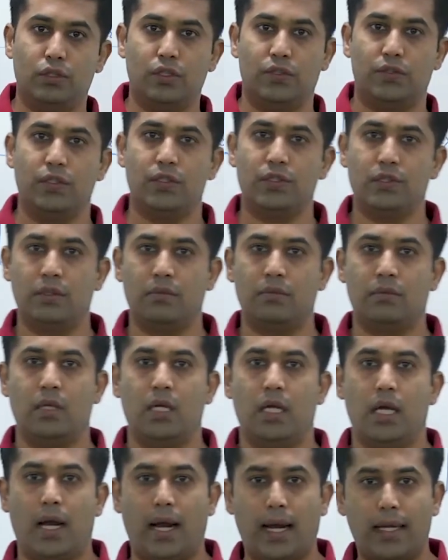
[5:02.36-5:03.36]
the system
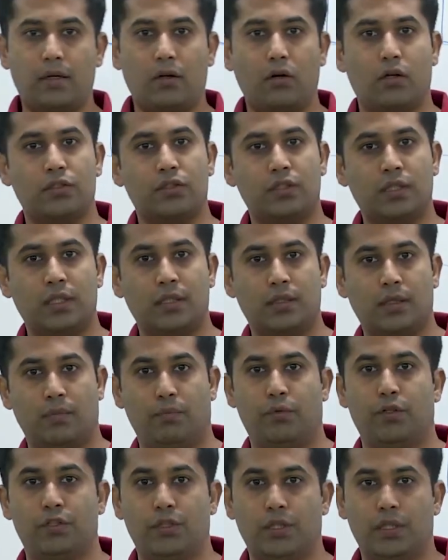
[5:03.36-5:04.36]
at constant
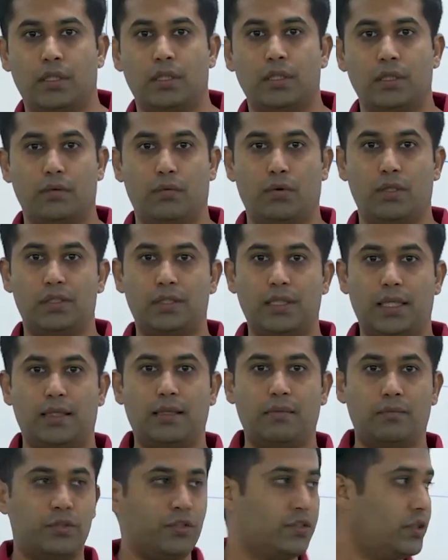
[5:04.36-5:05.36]
temperature, what's that
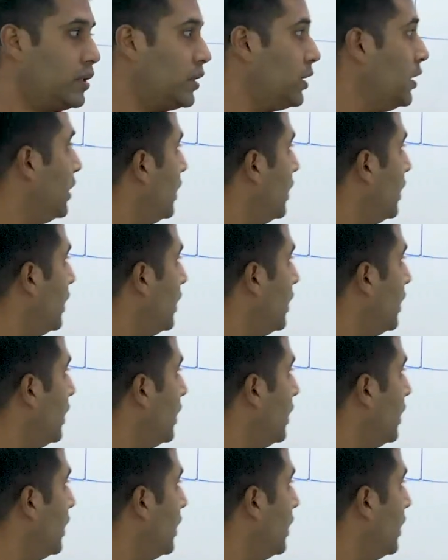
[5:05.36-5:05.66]
temperature?